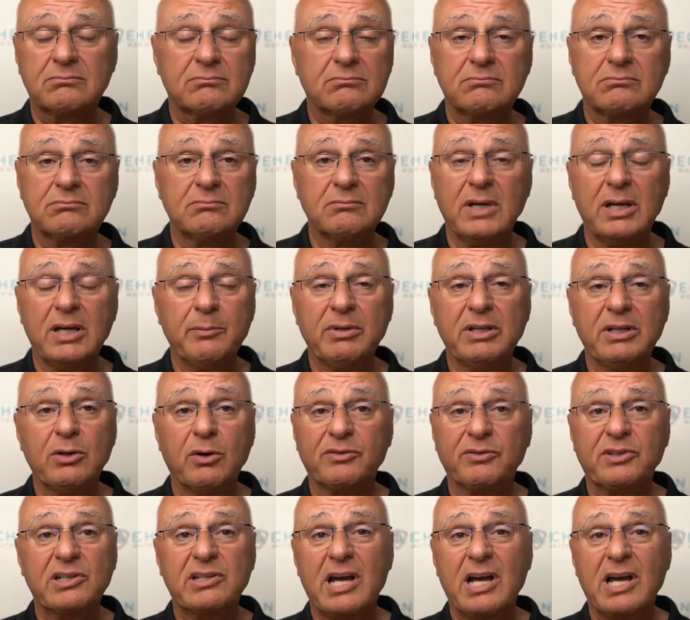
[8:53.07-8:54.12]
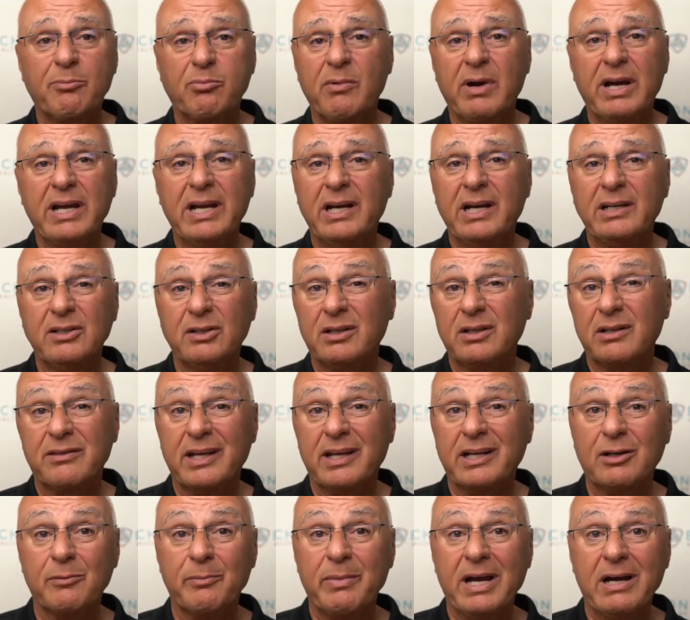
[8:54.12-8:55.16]
maybe off the top of my head, you can think
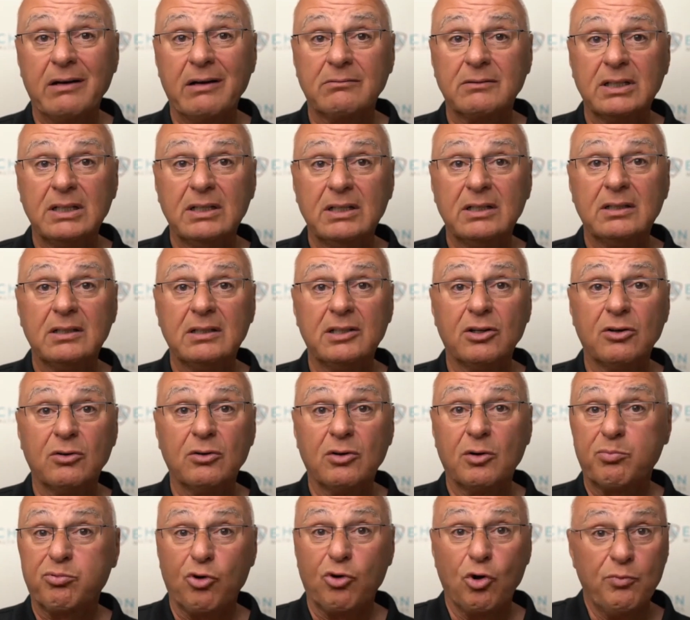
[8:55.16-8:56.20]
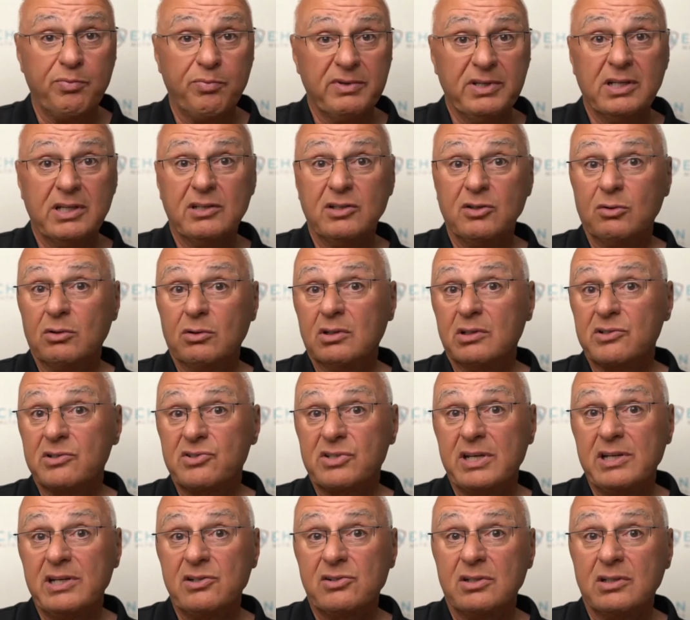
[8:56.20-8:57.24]
about, appropriate
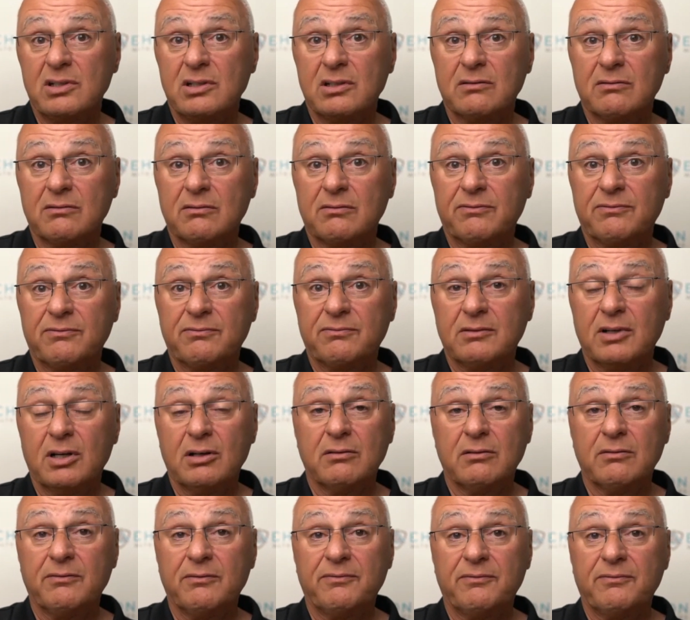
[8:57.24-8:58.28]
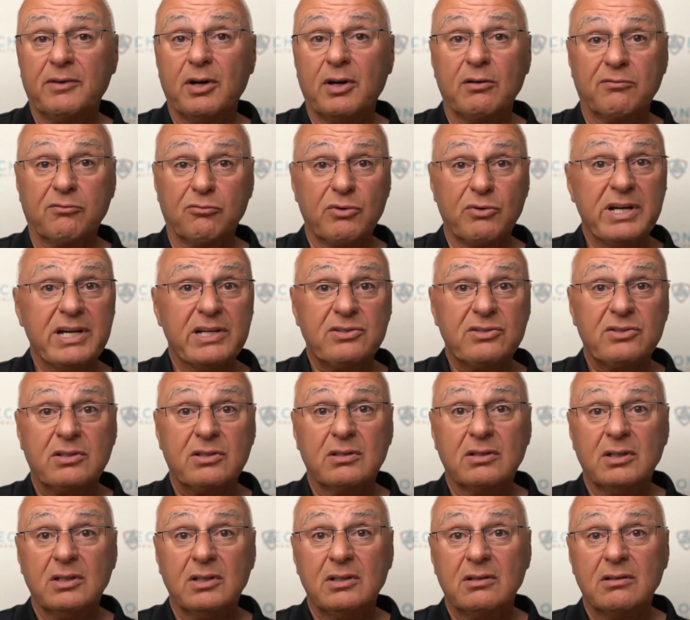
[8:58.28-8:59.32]
utilization of risk
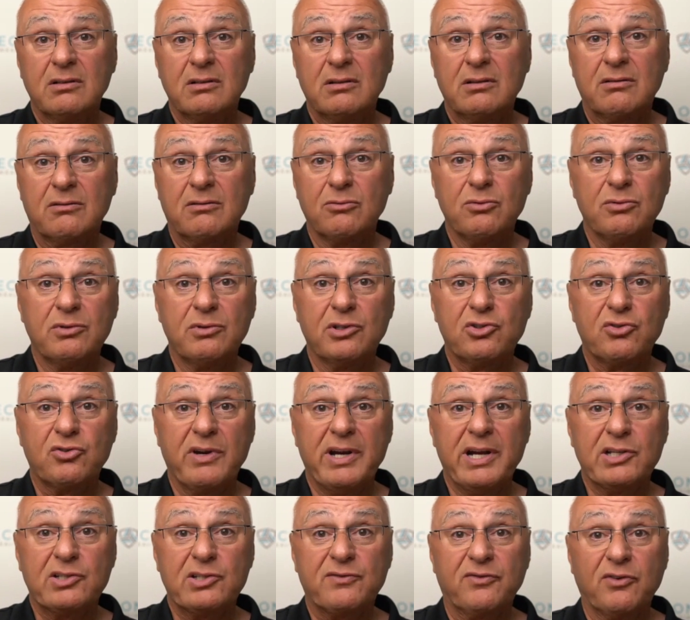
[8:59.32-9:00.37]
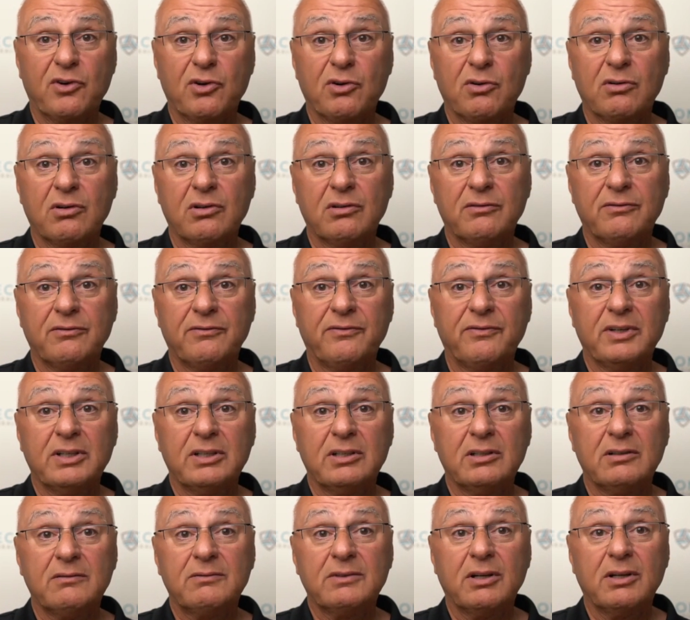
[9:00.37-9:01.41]
through the transfer
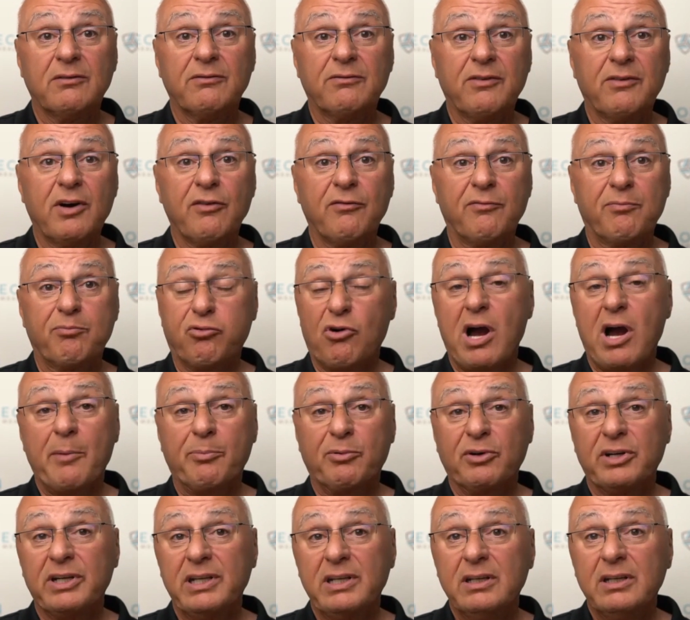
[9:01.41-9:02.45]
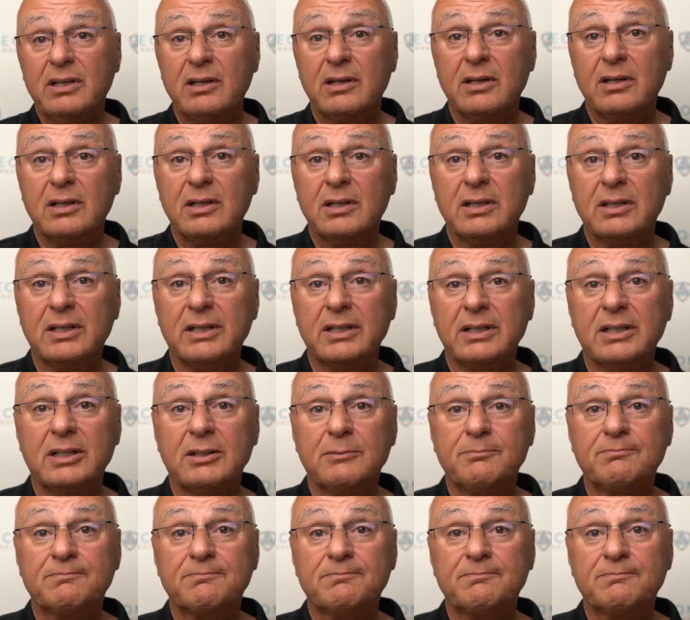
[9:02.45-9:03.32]
of property, uh,